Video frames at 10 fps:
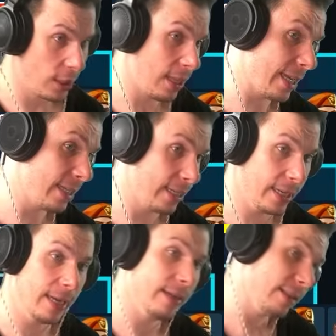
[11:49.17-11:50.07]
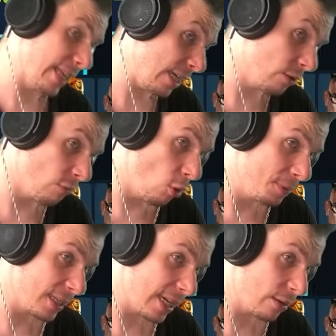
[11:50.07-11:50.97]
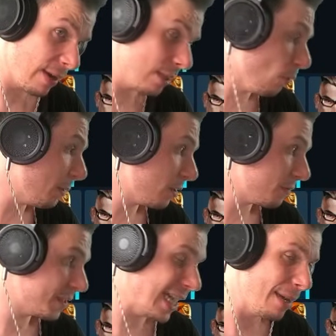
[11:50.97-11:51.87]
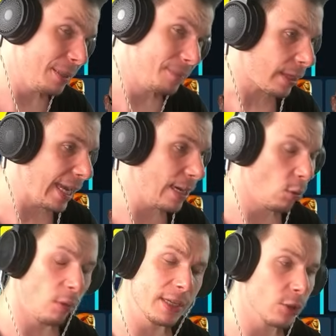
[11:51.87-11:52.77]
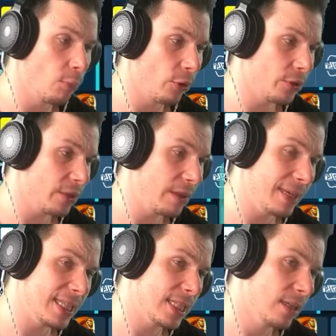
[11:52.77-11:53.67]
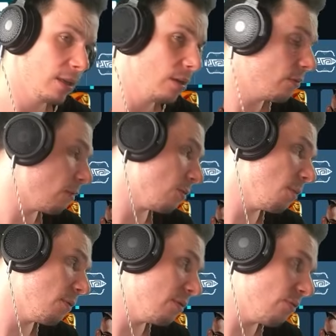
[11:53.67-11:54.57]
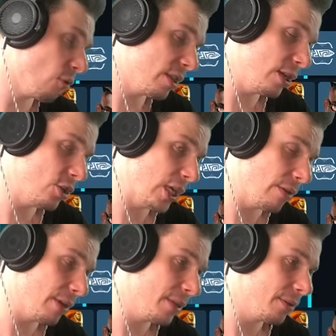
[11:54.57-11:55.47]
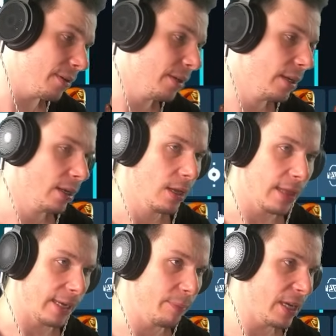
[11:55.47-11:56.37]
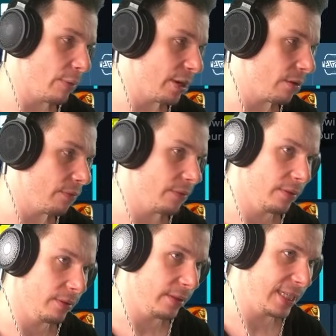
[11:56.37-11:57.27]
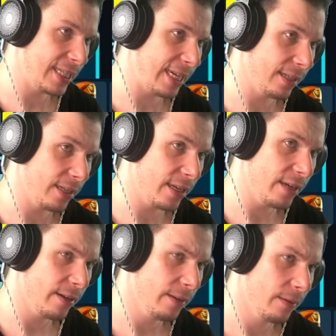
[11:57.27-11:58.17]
like take the ropes at the right moment of time and always support your teammates from top of the 410 generator. Like, be aware of this angle here.